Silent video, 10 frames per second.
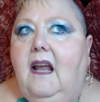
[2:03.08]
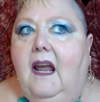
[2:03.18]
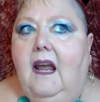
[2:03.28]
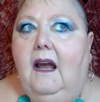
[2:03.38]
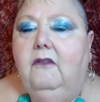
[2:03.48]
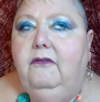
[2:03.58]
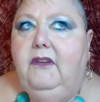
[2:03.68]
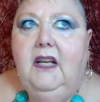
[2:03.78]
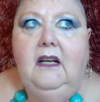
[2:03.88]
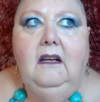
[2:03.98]
have,
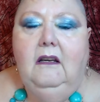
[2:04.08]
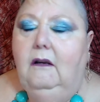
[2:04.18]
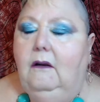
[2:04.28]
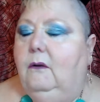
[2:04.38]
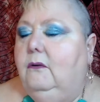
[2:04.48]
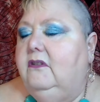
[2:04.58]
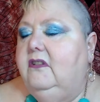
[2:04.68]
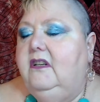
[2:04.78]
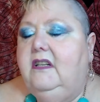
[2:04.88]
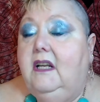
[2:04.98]
didn't use,
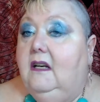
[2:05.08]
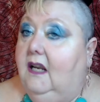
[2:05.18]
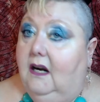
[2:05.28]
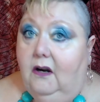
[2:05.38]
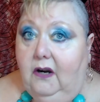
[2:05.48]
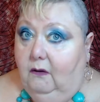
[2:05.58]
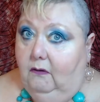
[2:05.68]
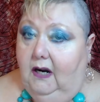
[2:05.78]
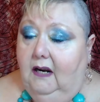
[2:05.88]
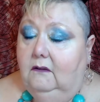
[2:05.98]
didn't carry
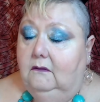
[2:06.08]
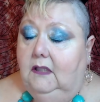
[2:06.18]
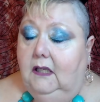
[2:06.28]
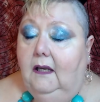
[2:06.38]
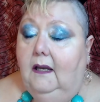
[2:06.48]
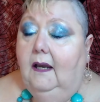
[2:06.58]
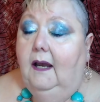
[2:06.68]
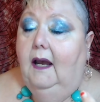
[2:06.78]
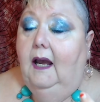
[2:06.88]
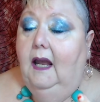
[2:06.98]
around,
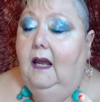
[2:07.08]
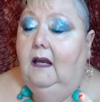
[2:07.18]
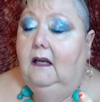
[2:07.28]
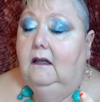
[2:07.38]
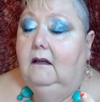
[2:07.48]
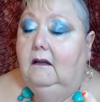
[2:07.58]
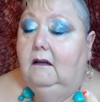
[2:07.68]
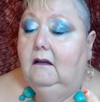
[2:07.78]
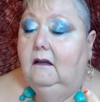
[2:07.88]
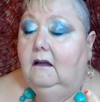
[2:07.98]
and
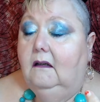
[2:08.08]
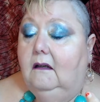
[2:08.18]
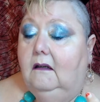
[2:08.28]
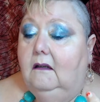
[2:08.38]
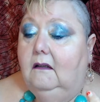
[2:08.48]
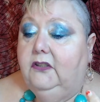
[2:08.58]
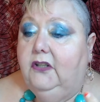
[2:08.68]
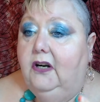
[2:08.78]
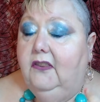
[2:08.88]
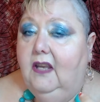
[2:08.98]

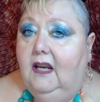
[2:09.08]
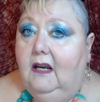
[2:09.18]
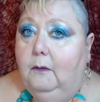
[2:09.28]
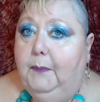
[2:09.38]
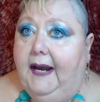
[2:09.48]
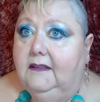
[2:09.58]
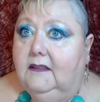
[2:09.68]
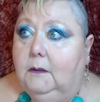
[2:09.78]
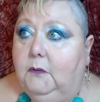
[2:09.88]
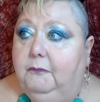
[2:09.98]
started thinking about
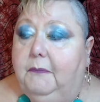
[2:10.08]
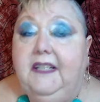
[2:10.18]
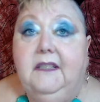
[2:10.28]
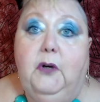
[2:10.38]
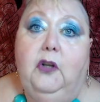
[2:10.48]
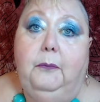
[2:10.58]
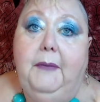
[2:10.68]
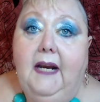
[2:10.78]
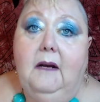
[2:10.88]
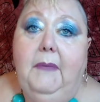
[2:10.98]
some of my smaller
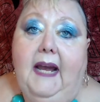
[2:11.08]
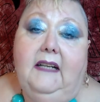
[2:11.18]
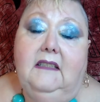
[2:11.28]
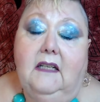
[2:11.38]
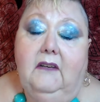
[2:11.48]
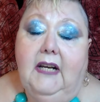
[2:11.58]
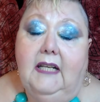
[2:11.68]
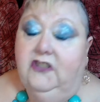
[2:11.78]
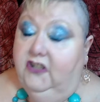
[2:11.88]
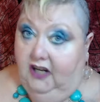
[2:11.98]
makeup bags that I've
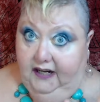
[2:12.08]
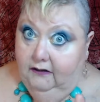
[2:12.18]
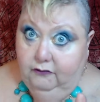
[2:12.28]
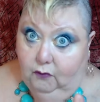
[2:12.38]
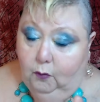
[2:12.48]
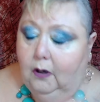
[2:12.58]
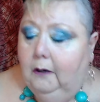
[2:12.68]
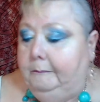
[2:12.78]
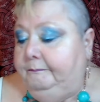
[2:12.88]
got stuck in a drawer.